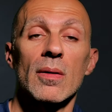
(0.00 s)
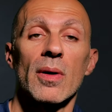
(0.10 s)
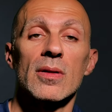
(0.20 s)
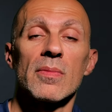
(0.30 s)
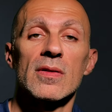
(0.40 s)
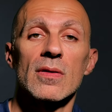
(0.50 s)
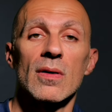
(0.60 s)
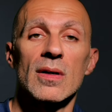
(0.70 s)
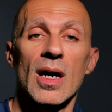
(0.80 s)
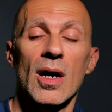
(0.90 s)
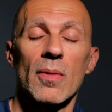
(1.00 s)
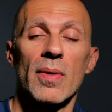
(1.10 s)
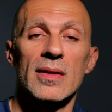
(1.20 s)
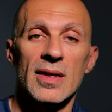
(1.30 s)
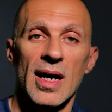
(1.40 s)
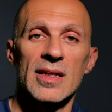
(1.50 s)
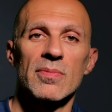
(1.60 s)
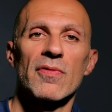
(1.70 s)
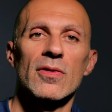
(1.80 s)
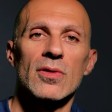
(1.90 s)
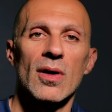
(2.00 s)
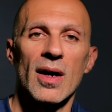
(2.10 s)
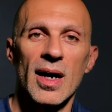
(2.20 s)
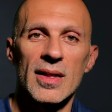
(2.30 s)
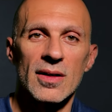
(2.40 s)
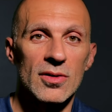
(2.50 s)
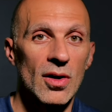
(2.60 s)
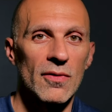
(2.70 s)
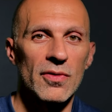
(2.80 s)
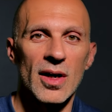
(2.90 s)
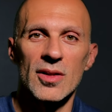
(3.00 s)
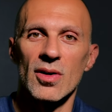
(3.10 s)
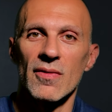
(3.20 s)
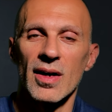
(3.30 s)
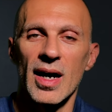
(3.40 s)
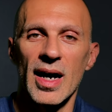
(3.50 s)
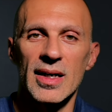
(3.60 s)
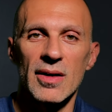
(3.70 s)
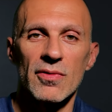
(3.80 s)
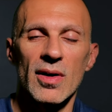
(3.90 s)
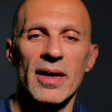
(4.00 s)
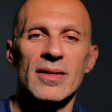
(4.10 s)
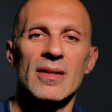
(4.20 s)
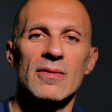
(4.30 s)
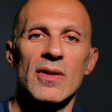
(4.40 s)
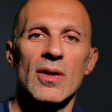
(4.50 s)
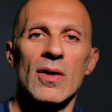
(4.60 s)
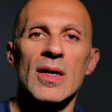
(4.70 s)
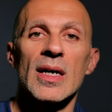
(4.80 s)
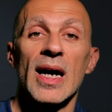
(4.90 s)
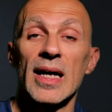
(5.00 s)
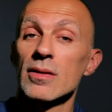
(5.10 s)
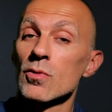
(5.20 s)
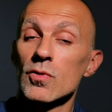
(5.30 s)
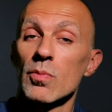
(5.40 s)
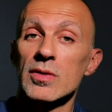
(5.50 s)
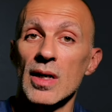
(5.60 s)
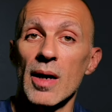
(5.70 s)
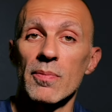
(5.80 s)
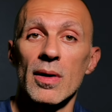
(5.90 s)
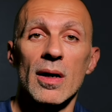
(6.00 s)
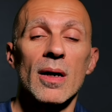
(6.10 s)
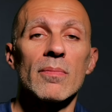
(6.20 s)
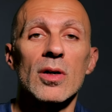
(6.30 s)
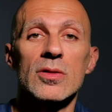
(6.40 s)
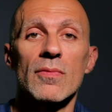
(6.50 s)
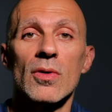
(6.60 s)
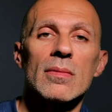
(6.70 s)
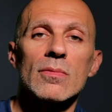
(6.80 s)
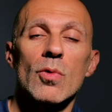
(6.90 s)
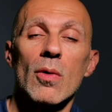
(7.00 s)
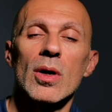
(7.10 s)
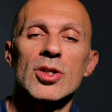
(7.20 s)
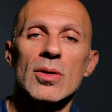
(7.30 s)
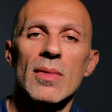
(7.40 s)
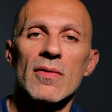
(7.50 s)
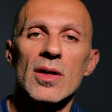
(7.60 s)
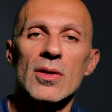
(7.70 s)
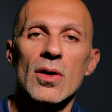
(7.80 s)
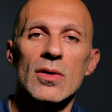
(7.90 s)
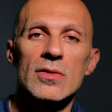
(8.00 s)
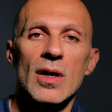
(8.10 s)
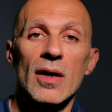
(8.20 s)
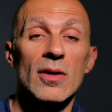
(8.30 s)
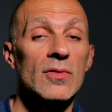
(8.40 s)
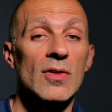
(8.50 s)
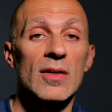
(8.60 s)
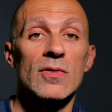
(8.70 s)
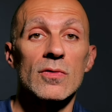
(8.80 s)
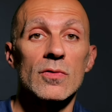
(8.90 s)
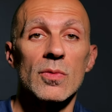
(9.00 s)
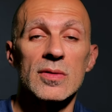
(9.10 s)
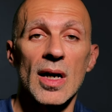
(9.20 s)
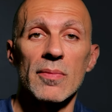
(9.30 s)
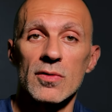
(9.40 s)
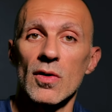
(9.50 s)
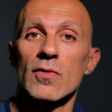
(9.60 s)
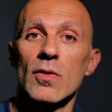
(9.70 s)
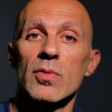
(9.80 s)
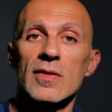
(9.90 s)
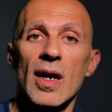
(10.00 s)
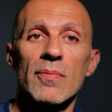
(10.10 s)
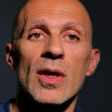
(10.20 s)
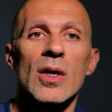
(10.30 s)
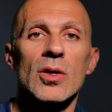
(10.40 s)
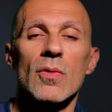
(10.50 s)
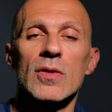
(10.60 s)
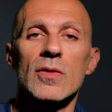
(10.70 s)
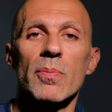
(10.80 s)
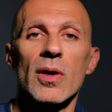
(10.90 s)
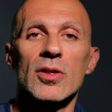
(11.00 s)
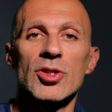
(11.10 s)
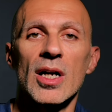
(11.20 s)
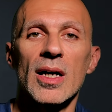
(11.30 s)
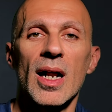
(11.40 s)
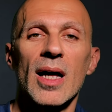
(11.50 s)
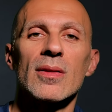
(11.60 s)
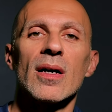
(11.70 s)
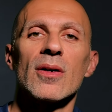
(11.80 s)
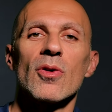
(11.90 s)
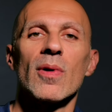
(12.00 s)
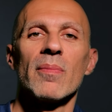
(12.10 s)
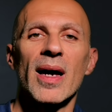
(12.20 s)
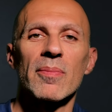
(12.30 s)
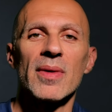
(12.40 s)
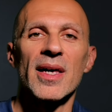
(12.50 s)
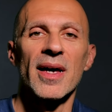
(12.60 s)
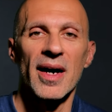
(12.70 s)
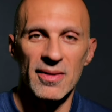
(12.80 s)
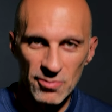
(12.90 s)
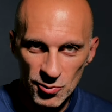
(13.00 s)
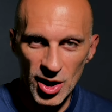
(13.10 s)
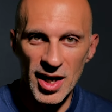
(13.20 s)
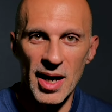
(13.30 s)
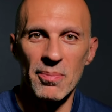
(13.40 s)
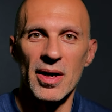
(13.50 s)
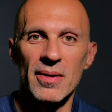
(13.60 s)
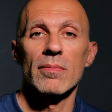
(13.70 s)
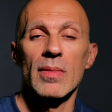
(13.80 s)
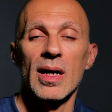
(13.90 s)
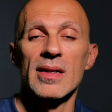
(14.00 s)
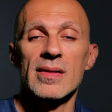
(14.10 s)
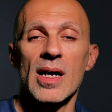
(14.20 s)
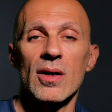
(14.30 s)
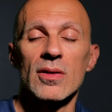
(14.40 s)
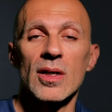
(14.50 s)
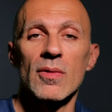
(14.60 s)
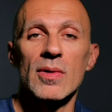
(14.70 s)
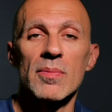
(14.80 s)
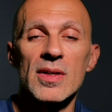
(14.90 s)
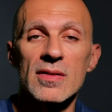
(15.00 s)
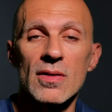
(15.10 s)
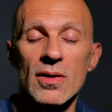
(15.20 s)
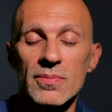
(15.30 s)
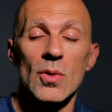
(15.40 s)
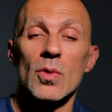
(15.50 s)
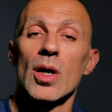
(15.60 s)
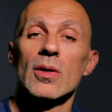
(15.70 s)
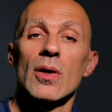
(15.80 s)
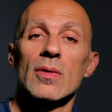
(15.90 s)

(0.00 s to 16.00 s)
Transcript: about the midsole now, but guys, before to go ahead, don't forget to leave a like if you like this video and to subscribe. Most of you who are watching my videos are not yet subscribed, so subscribe, you will support the channel and you will make me really happy. But let's now continue with midsole. We all know